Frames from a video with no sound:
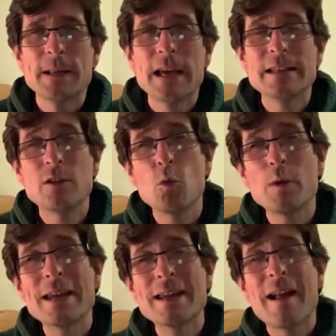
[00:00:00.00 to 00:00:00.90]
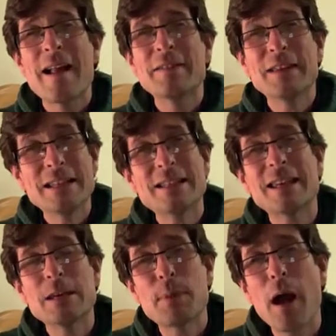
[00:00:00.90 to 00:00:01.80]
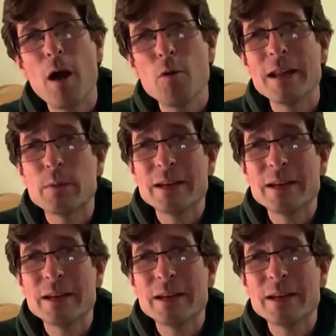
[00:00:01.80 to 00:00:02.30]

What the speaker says: is that we need to keep it holy.